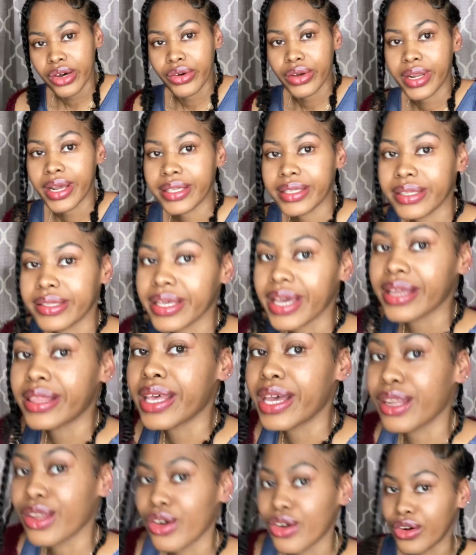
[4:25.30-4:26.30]
it doesn't take
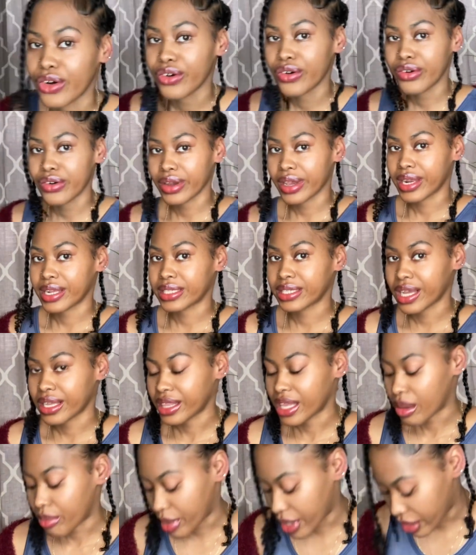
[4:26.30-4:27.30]
that long and it's not
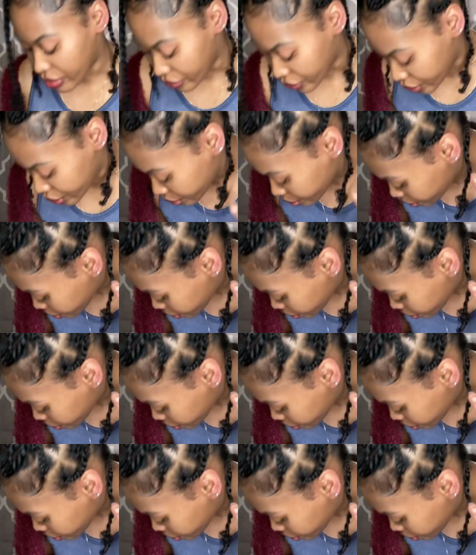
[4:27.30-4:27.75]
that painful.